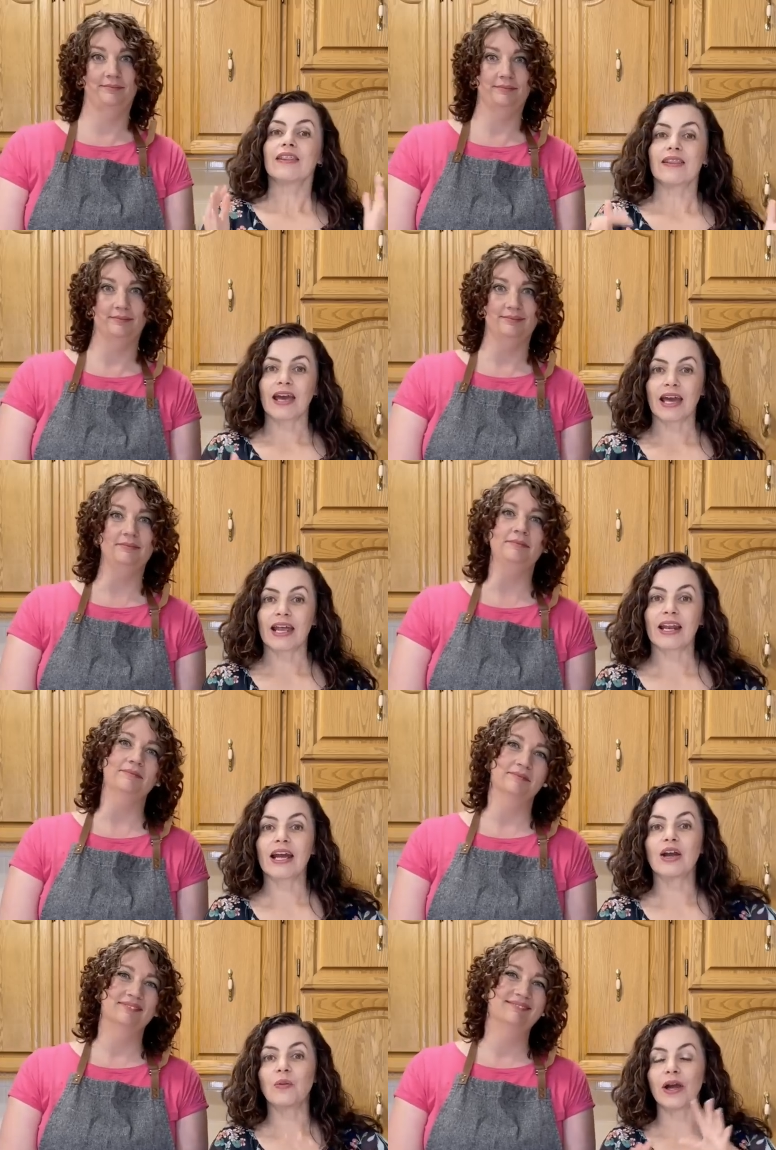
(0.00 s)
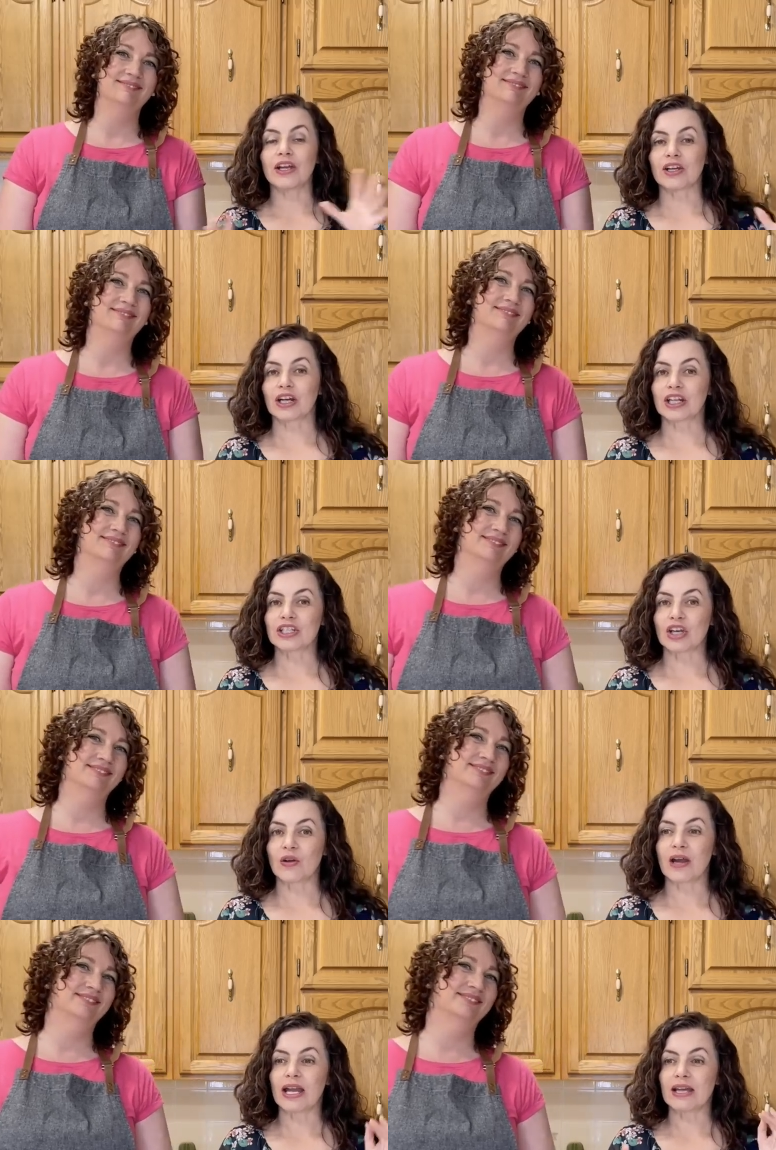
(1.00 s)
Speaker 1: Then what you're gonna
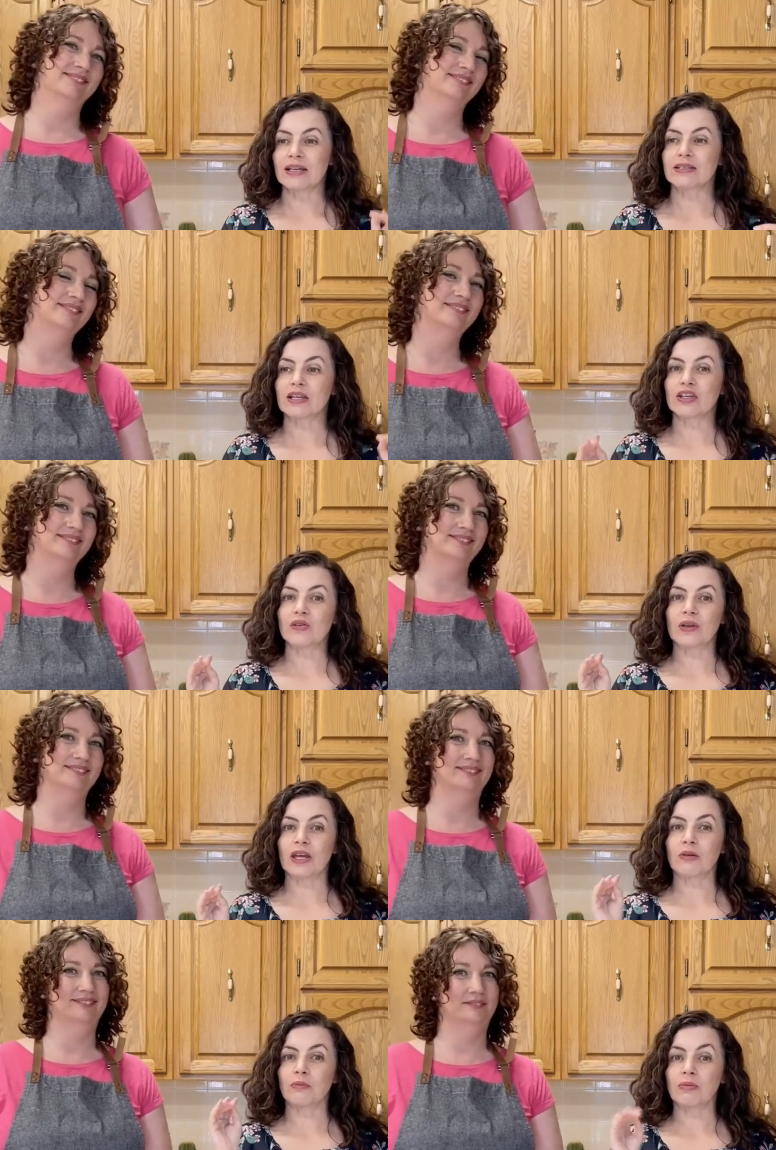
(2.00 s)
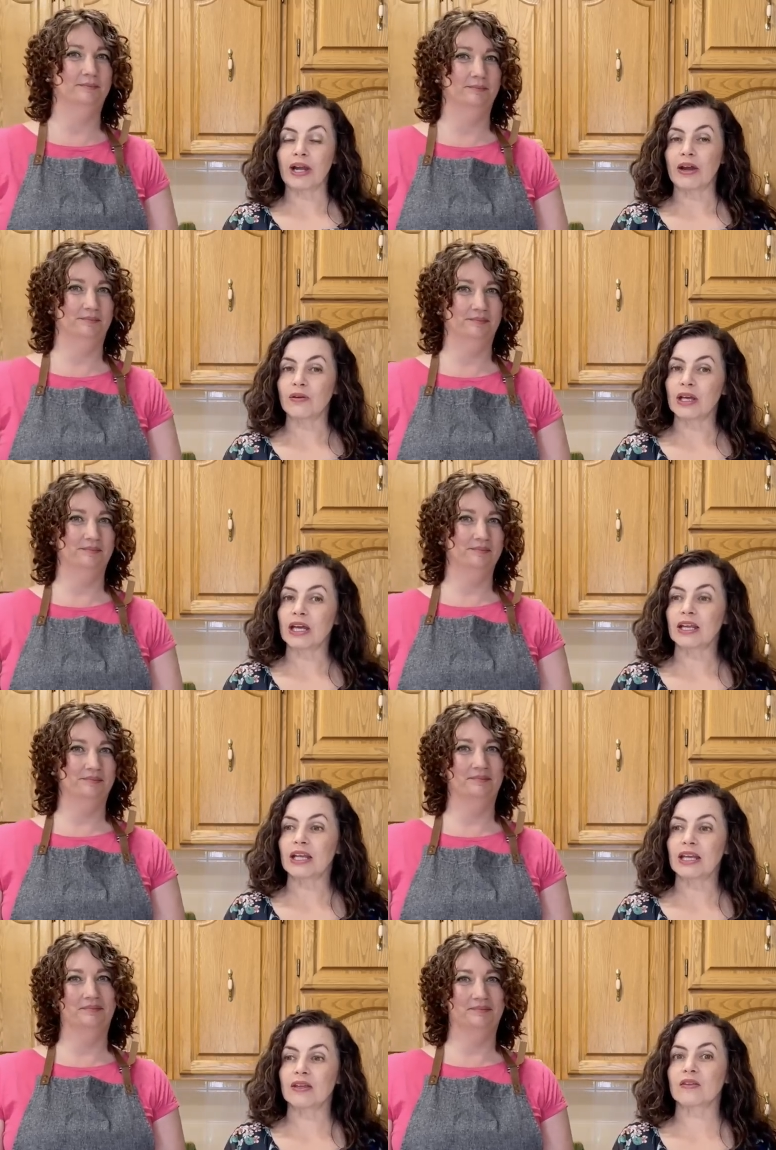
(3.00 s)
do is you can brown it
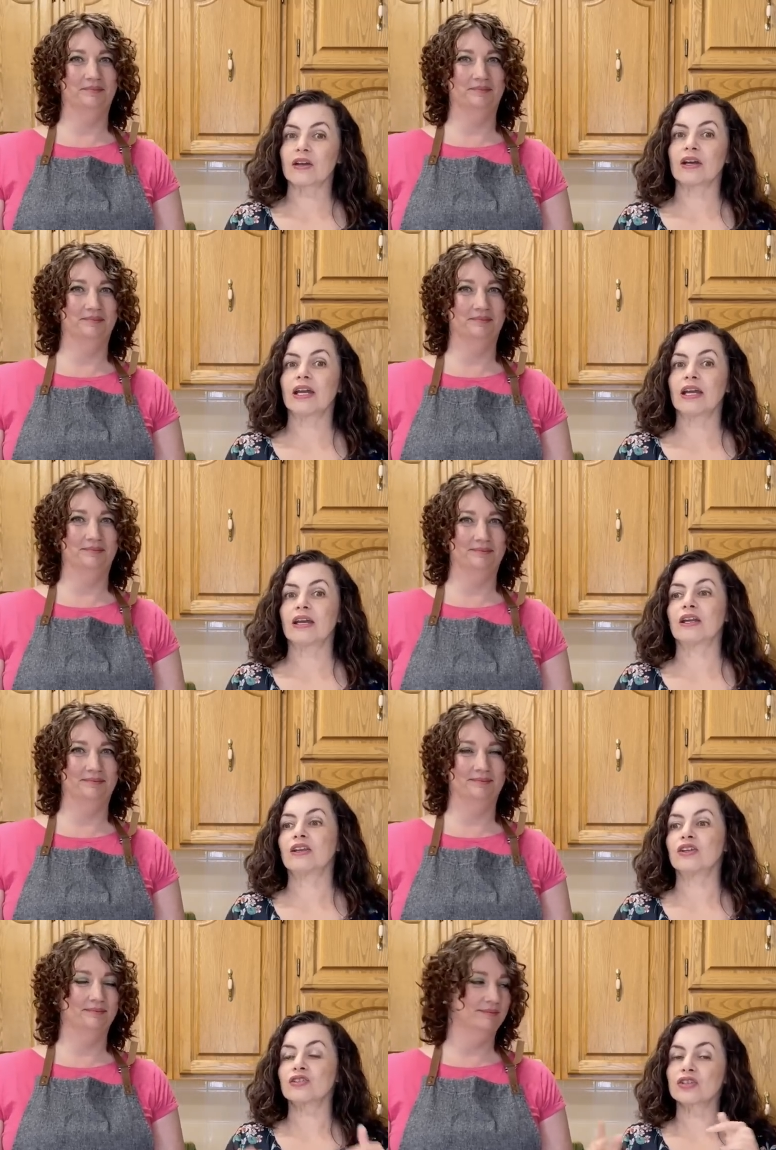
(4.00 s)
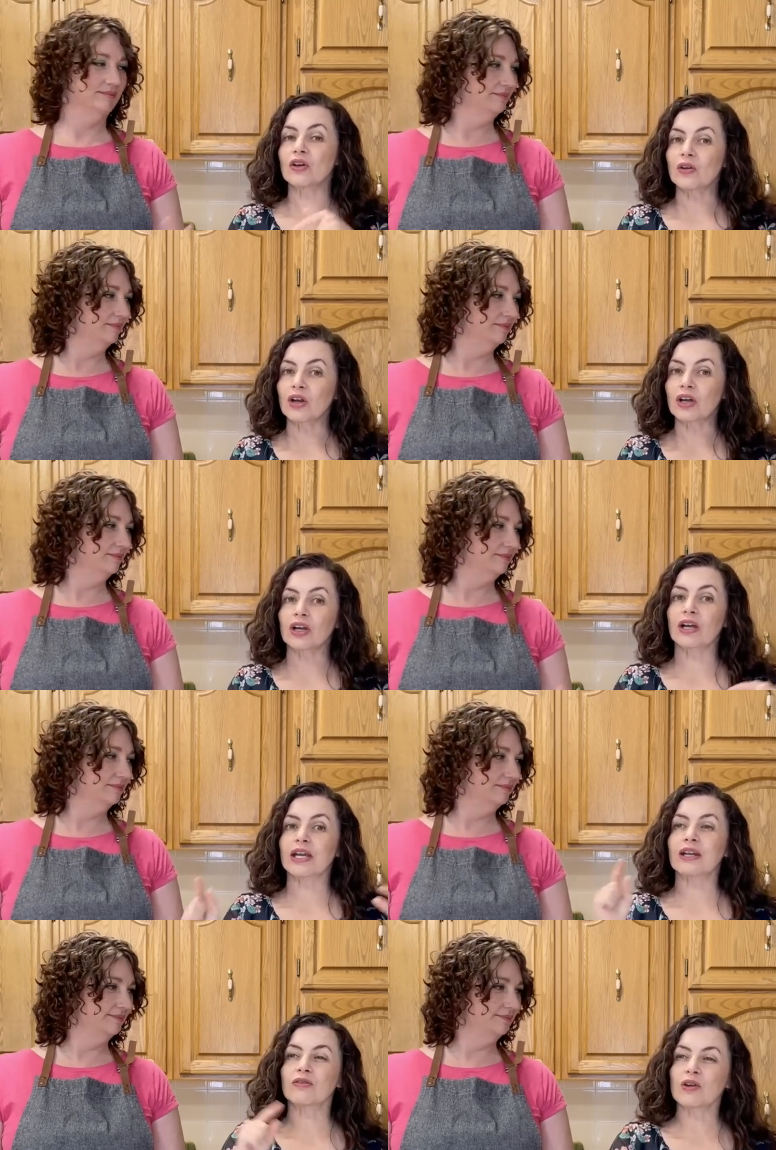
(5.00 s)
either in your slow cooker,
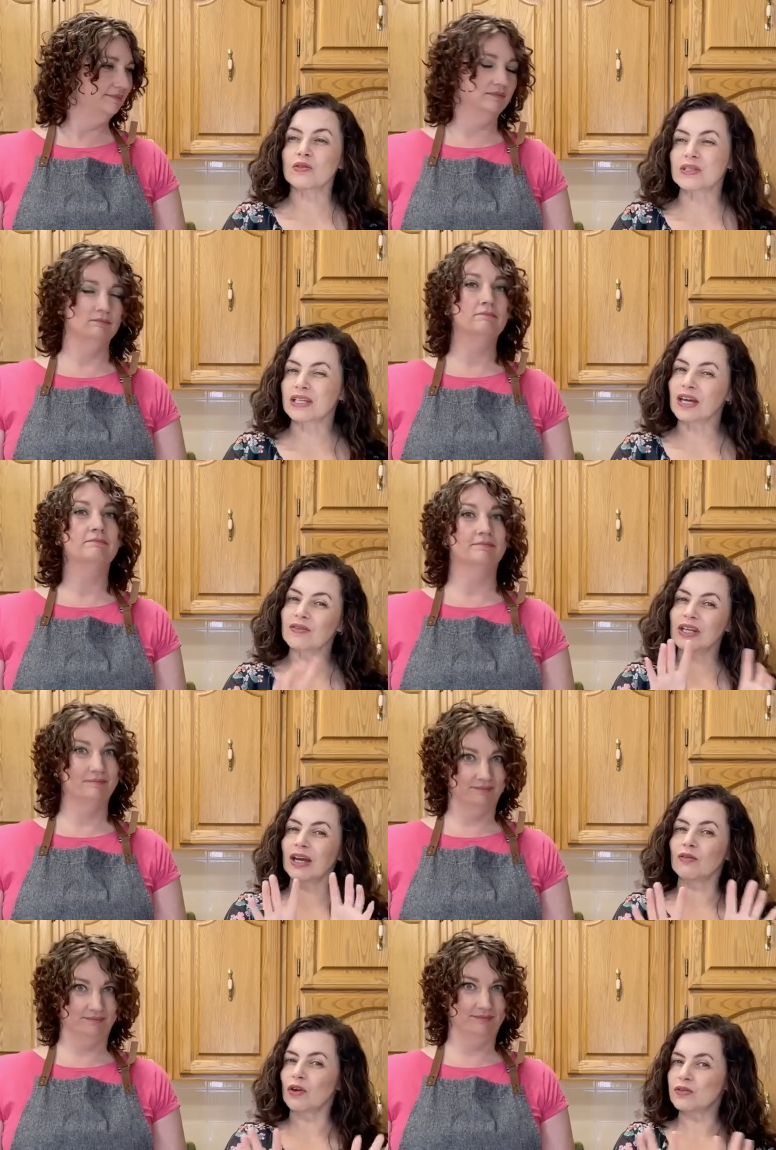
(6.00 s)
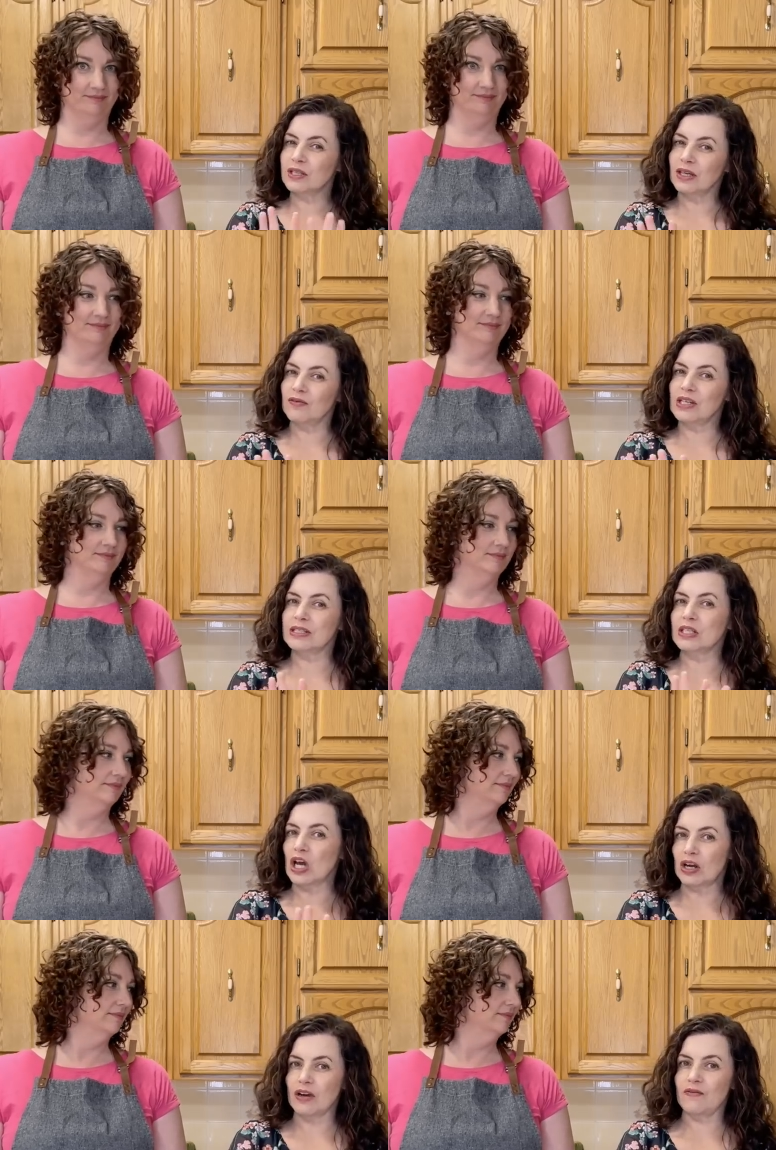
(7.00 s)
in a roasting oven. Now roasting oven is
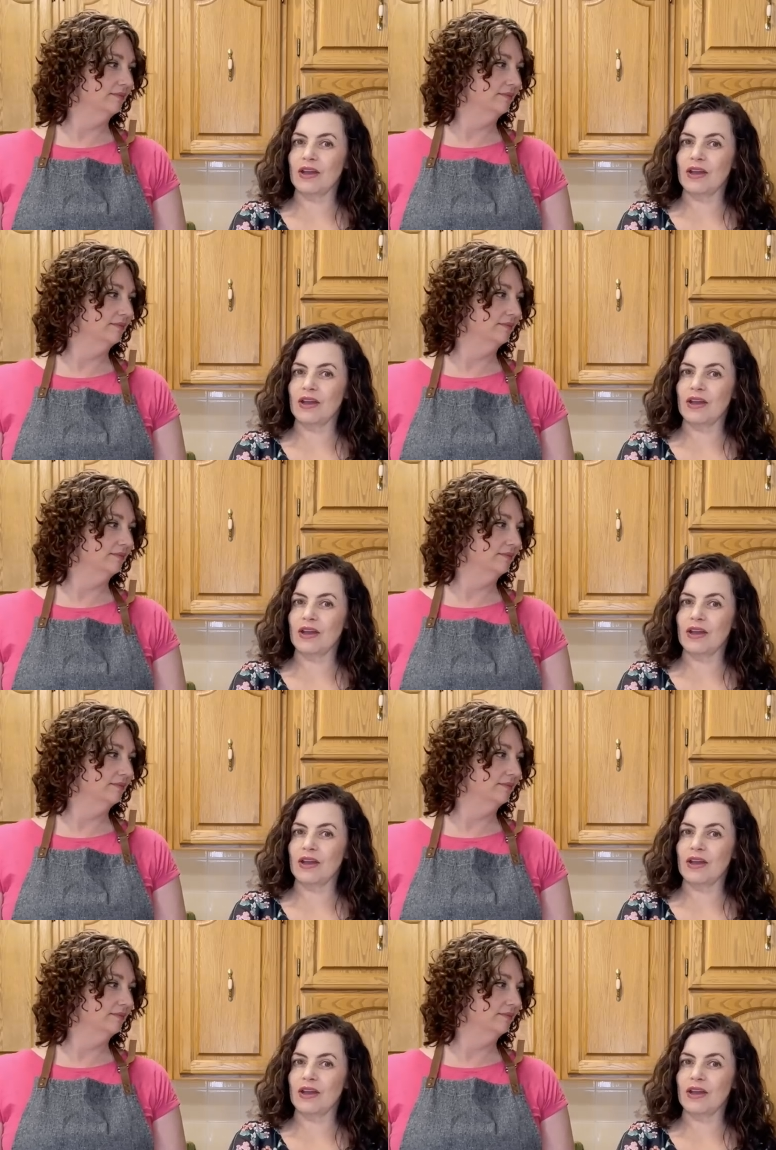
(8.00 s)
not our